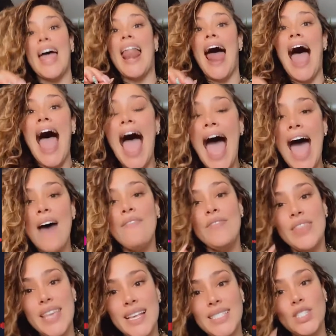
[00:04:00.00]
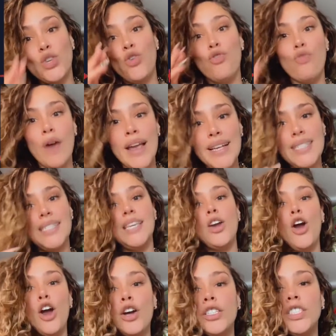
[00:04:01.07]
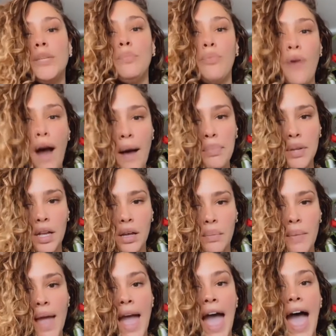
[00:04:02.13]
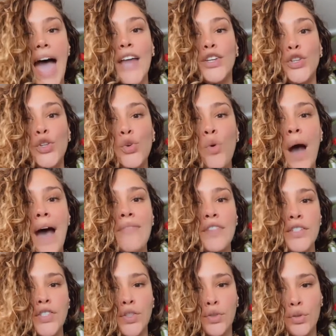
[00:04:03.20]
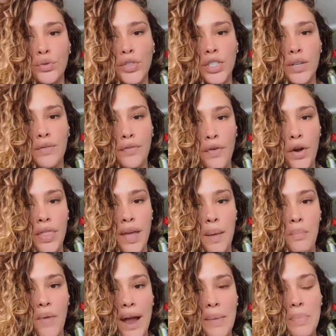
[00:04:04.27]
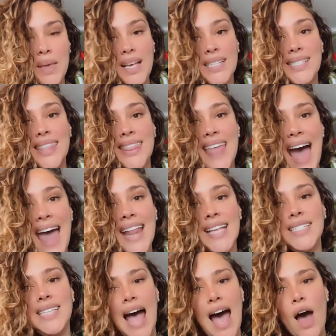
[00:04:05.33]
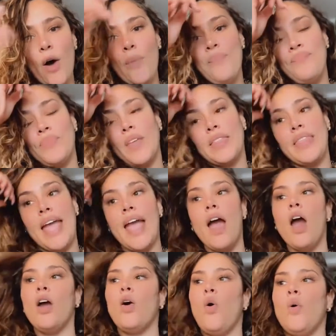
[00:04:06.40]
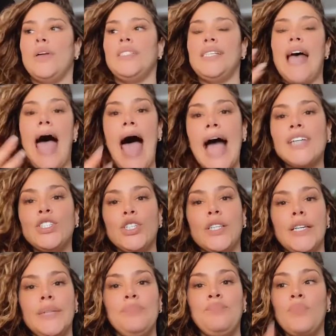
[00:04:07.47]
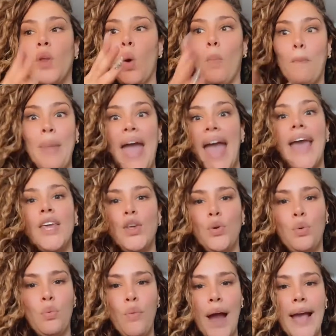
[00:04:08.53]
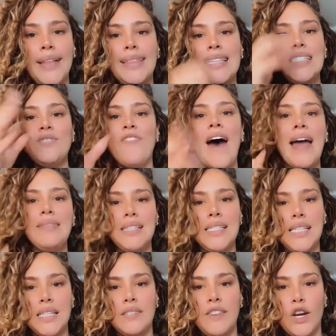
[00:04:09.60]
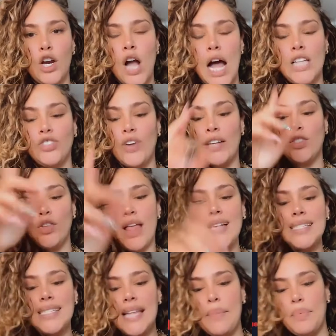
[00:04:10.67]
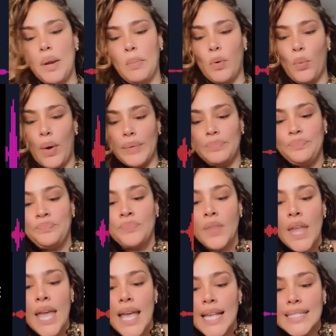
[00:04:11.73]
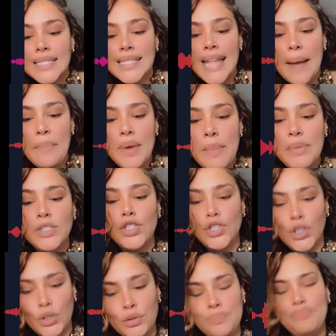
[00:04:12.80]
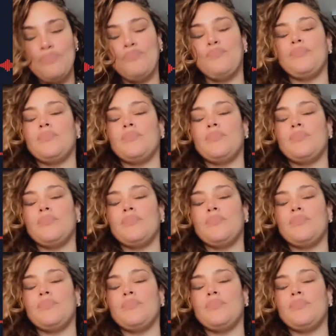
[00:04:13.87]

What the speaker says: that have this crazy urgent problem and you have the solution for them, right? Because that is how they are going to actually pay you, right? These 5 to 6 figure contracts. So that's step number 1. Step number 2